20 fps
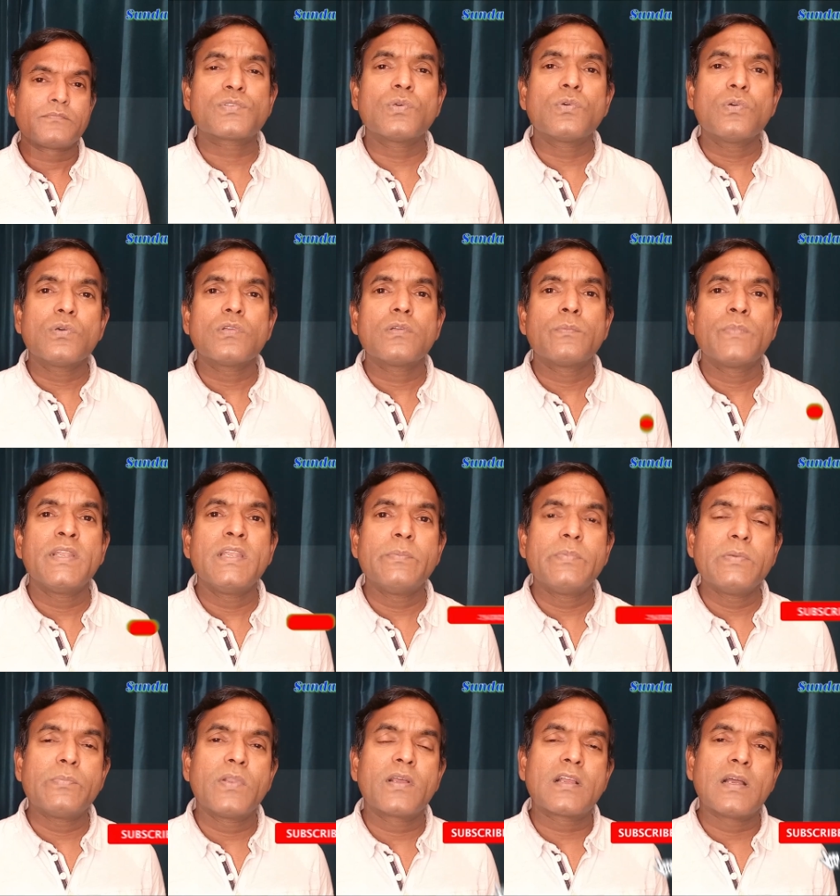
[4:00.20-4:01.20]
UK. So many
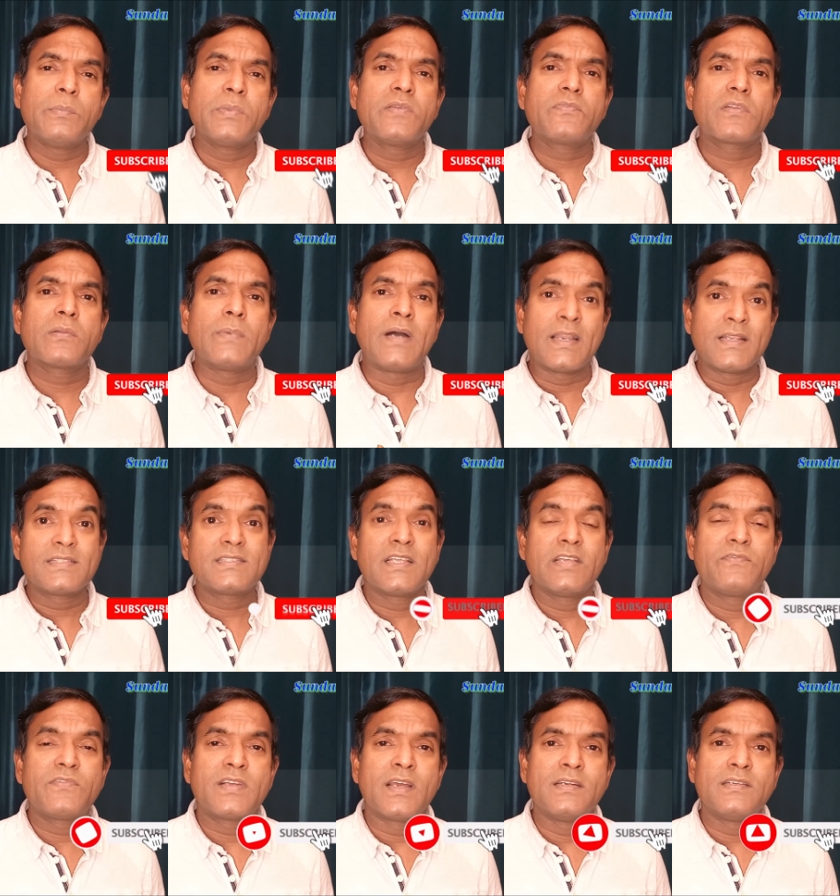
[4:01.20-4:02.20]
people are coming from
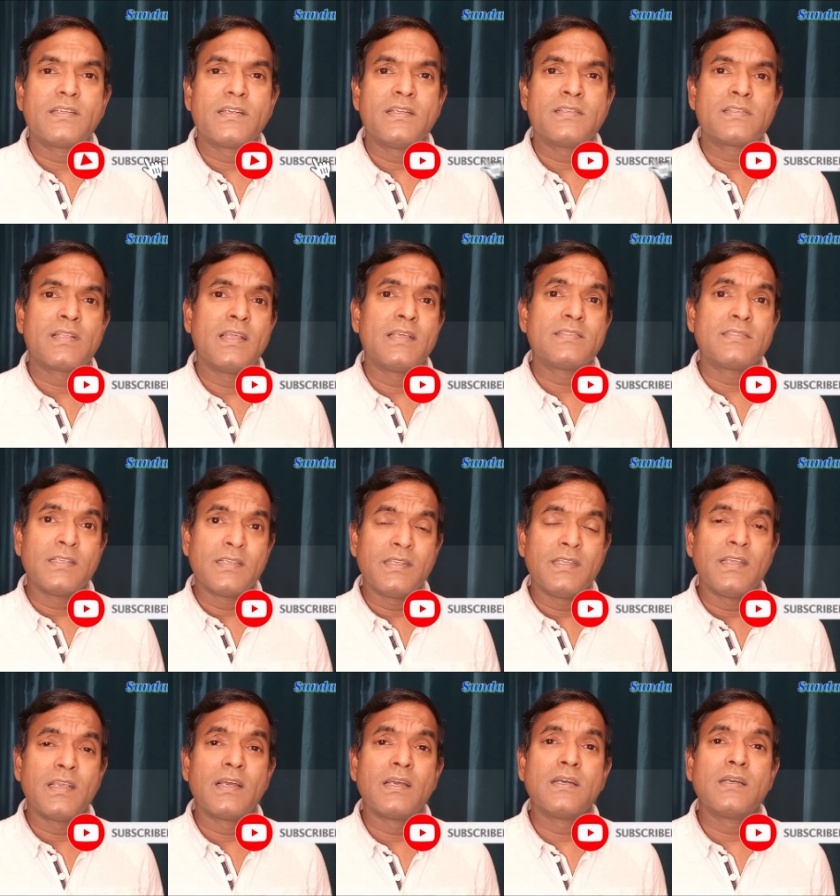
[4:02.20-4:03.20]
unsafe countries like
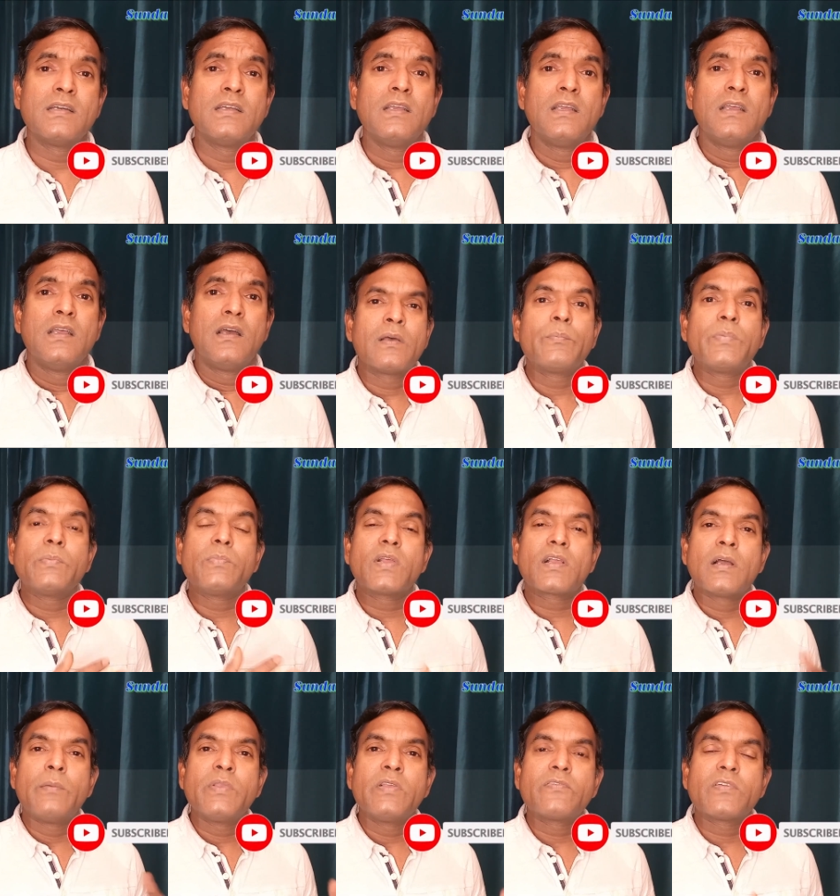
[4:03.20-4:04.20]
Syria. Some people
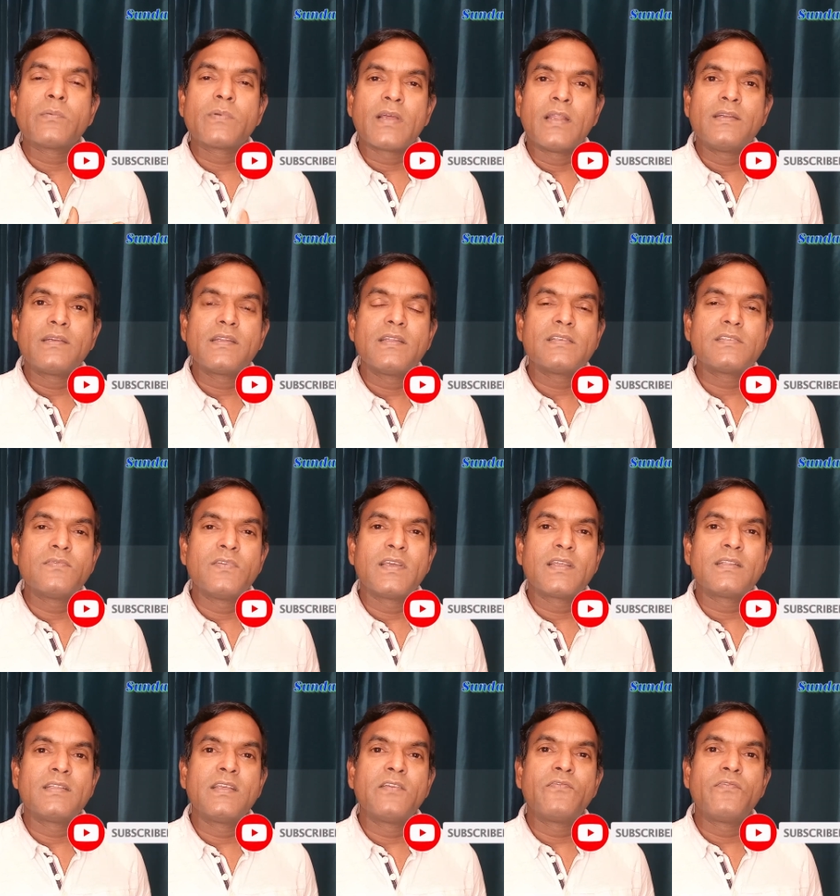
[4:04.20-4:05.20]
are coming from countries
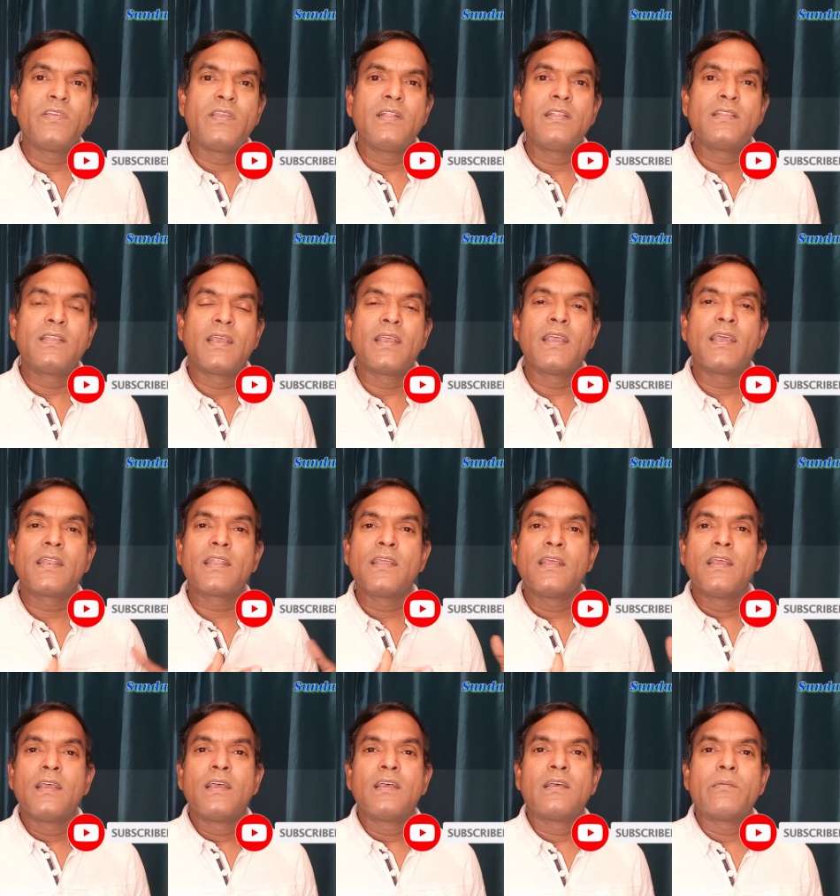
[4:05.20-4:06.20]
where they feel
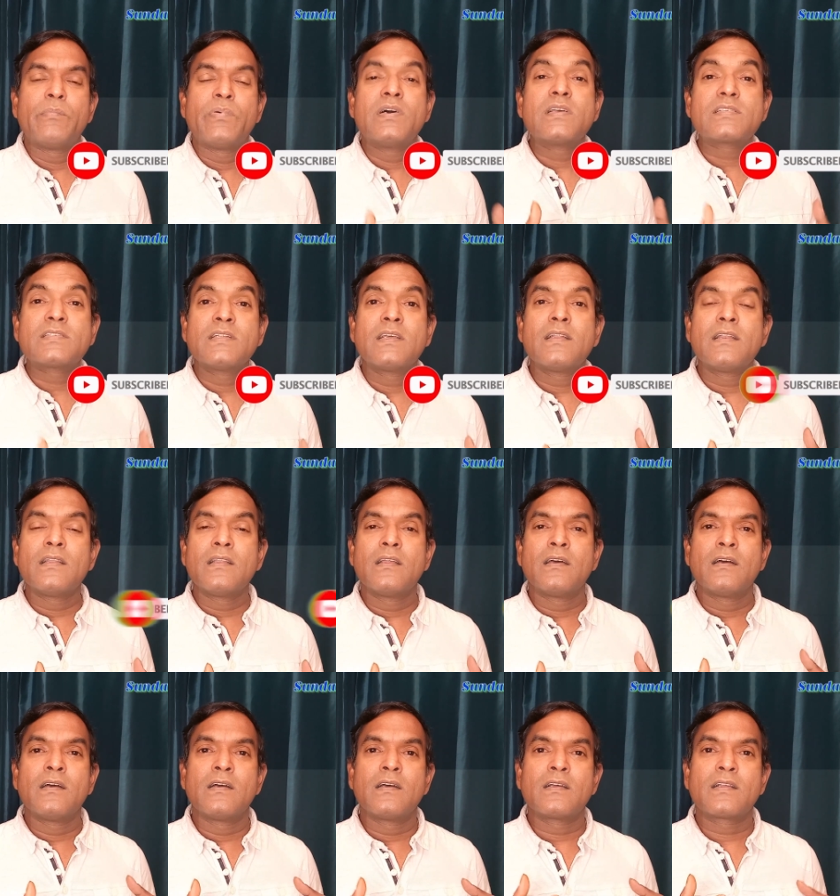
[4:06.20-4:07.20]
their
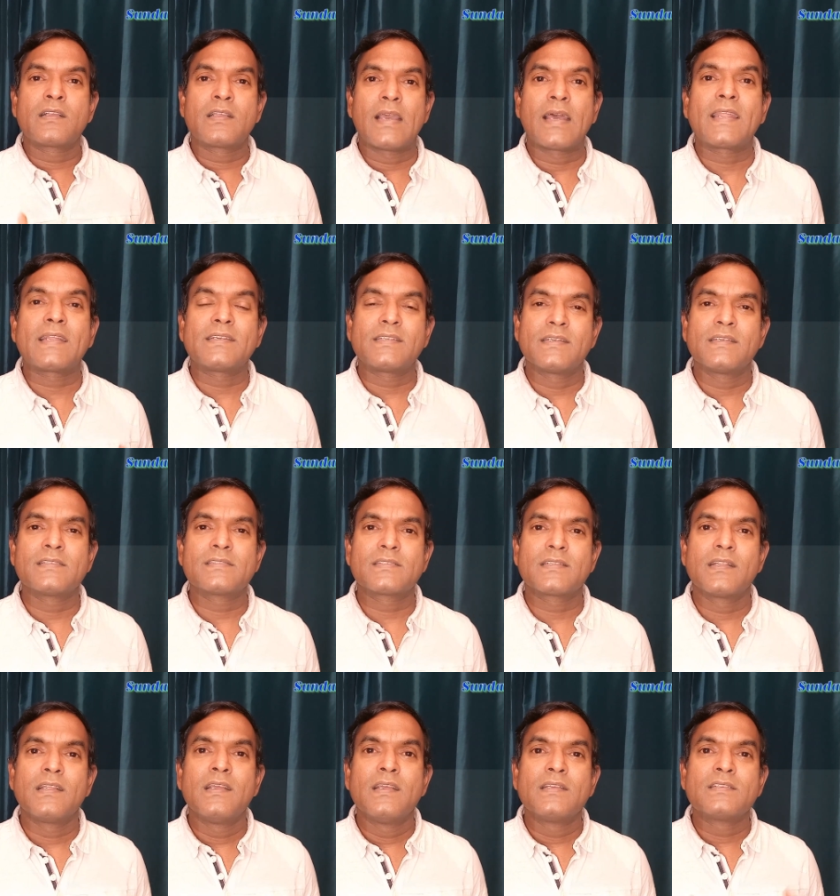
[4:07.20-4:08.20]
personal
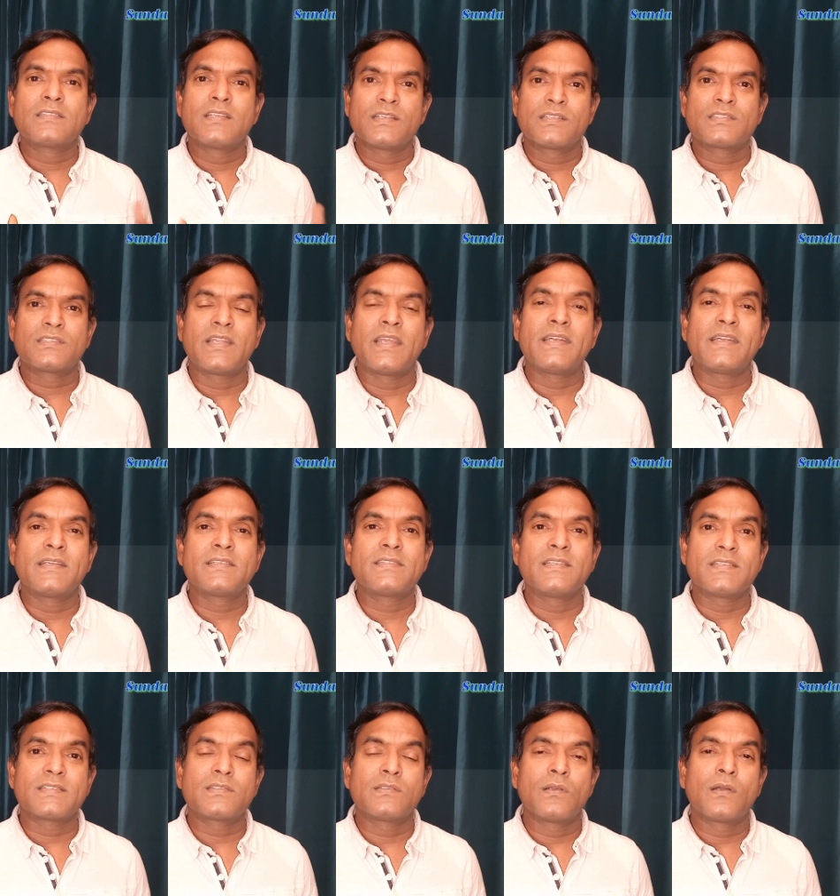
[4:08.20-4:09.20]
characters, say status,
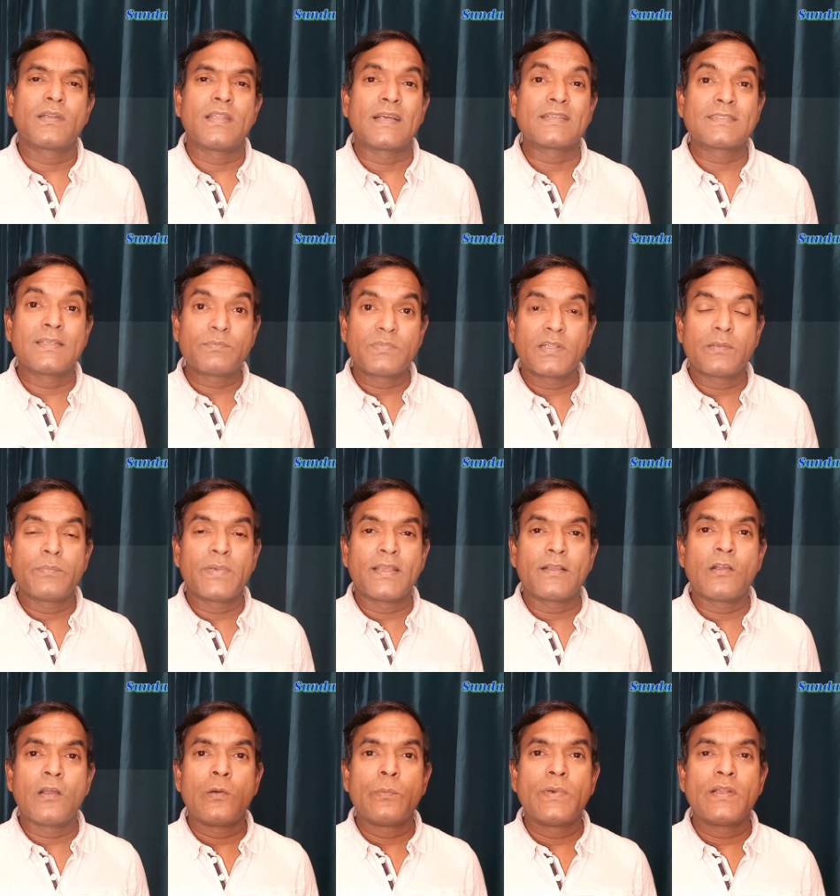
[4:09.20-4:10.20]
is not accepted by
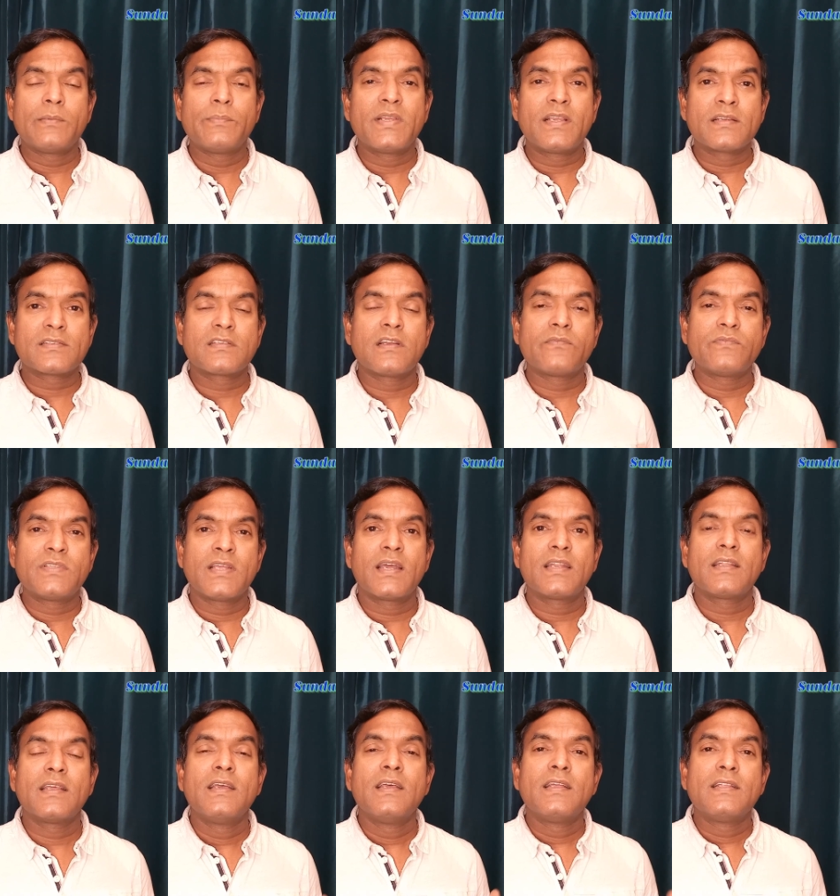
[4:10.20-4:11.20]
government. Because of
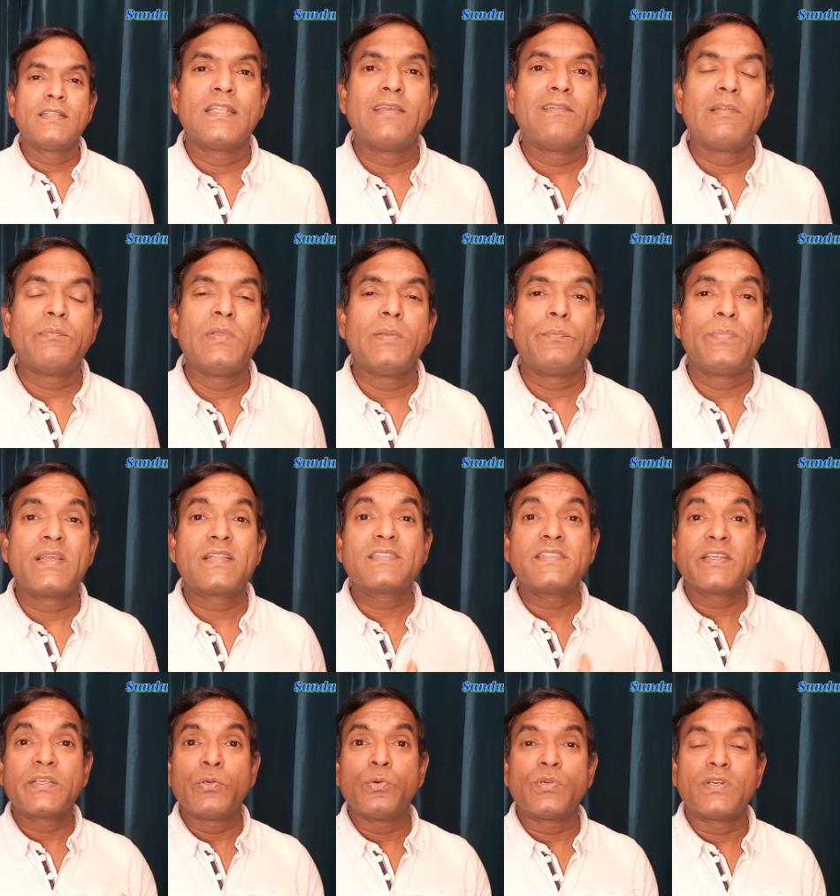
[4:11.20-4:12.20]
that, they will be
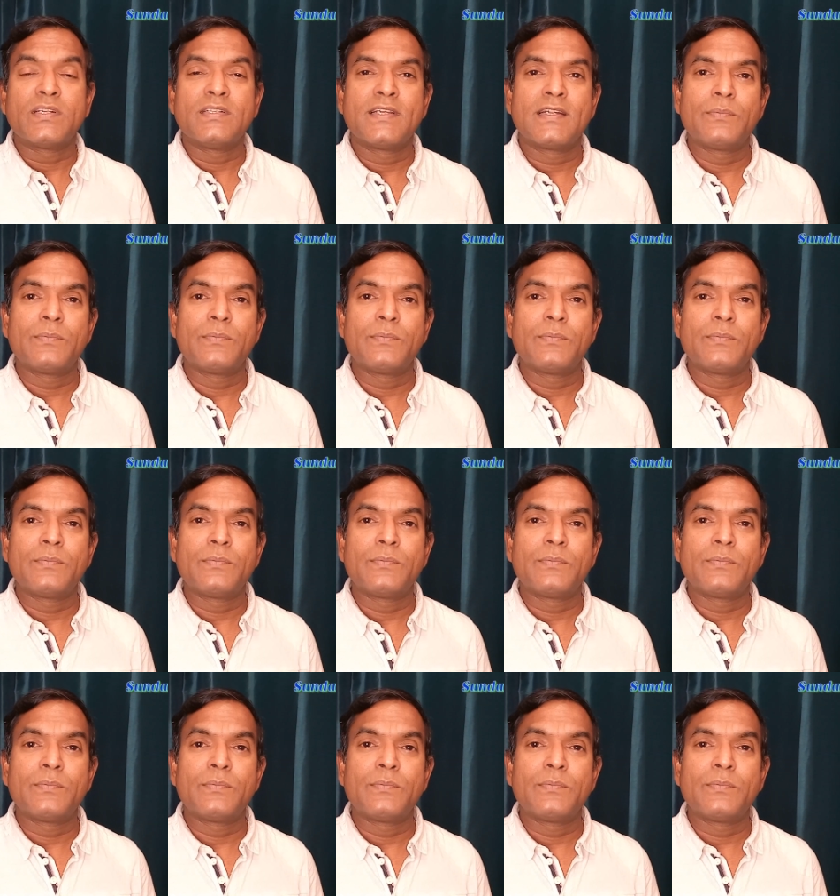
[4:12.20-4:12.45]
persecuted.